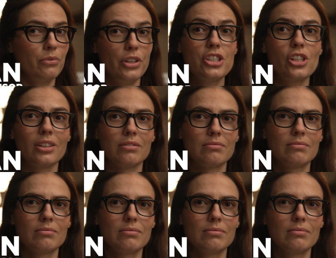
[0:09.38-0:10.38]
Vision
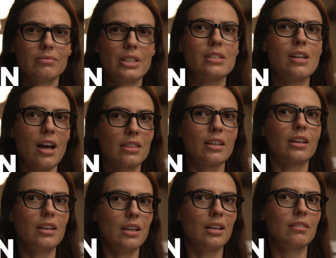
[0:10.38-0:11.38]
is not the
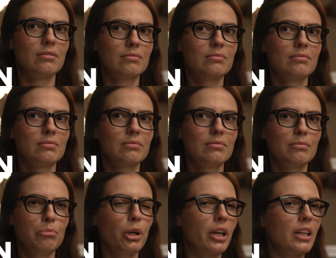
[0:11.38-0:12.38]
key.
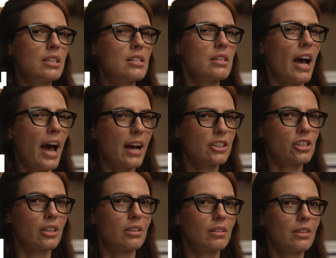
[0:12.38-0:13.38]
Putting it into
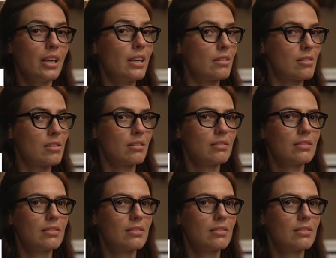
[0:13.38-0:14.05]
action is.